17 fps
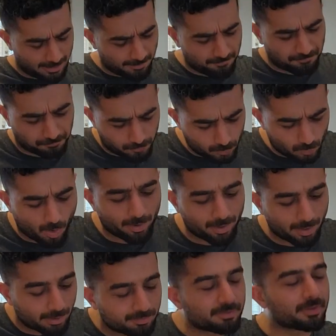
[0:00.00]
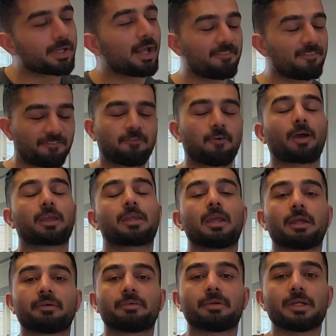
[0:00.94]
If you are a real
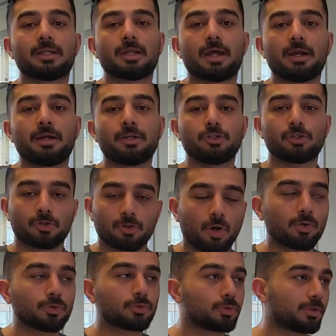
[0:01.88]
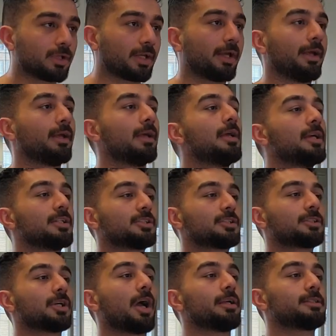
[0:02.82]
fucking reader, you go to the
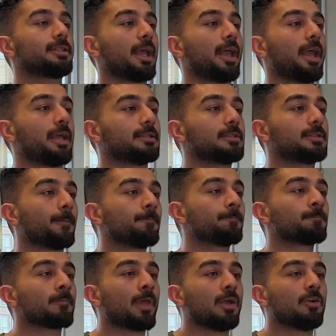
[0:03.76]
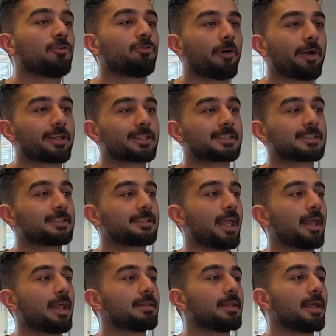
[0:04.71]
site 8 for
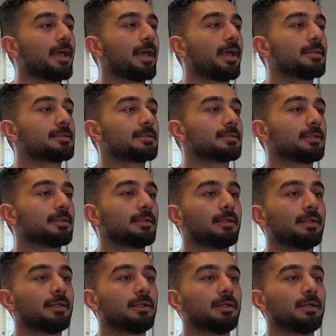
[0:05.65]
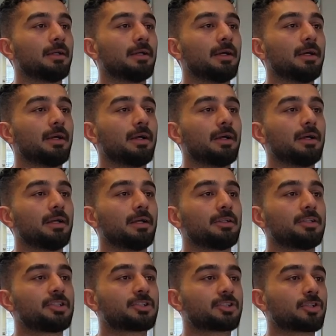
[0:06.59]
extended
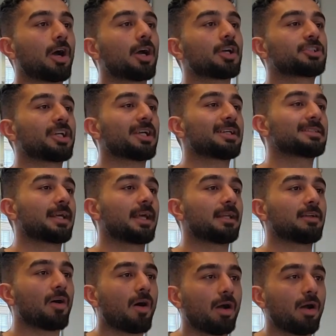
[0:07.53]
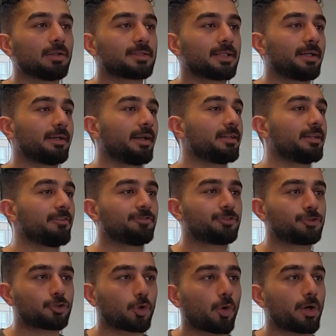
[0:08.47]
discussions on alternative
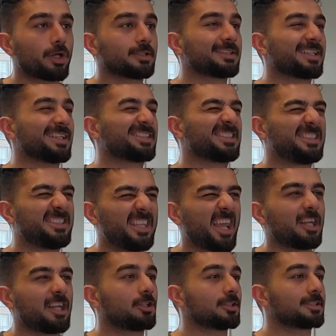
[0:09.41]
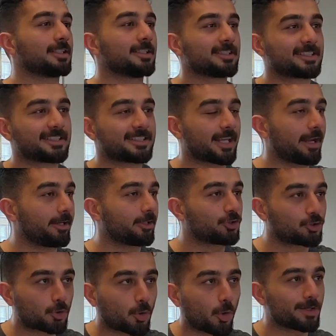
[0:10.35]
choices, data
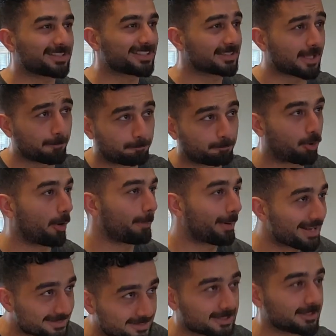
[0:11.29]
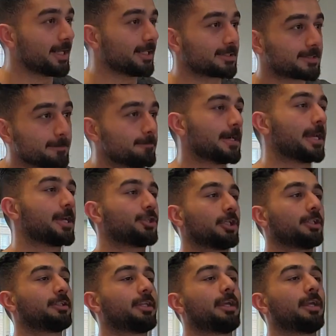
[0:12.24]
synthetic choices, and propensity
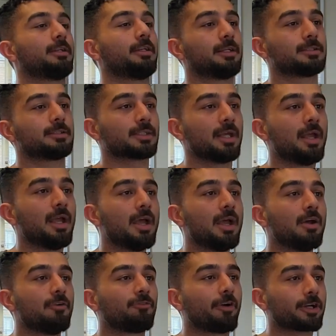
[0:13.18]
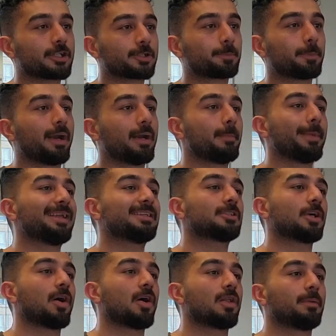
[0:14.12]
estimation techniques. For experiments
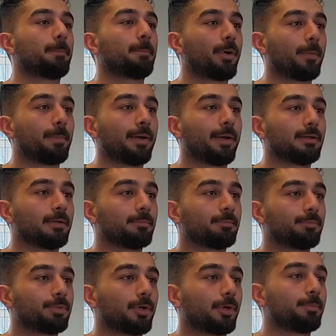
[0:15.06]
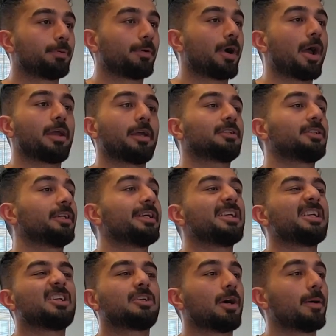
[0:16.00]
on the
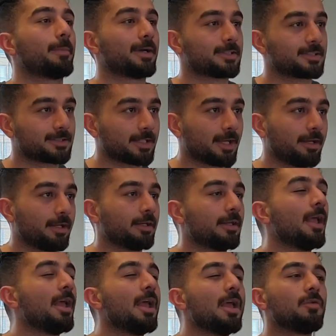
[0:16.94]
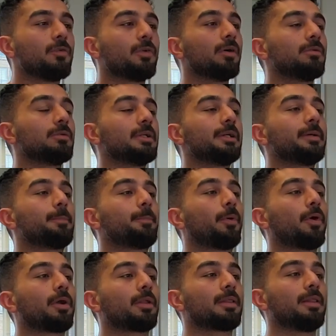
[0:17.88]
proprietary e-commerce setting, we only
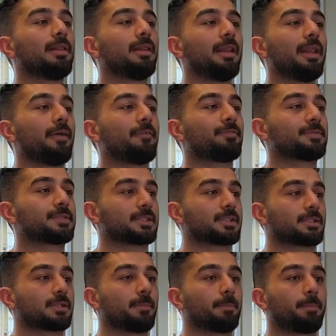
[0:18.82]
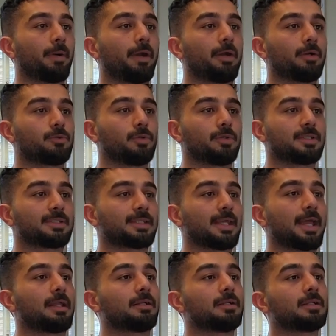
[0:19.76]
report lifts compared to a
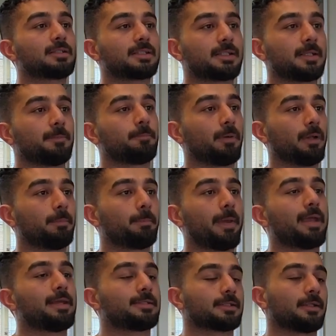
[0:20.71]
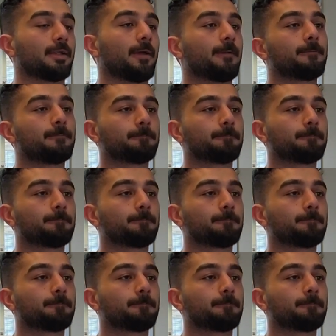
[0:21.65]
standard simple baseline.